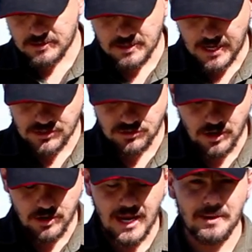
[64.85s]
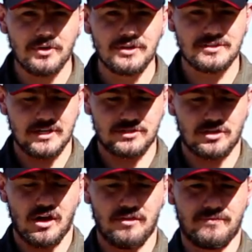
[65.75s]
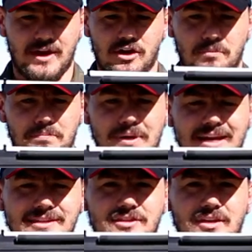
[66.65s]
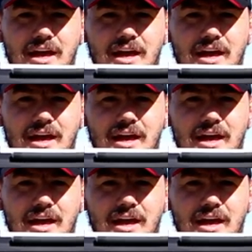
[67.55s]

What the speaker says: The actual GoCam consists of a complete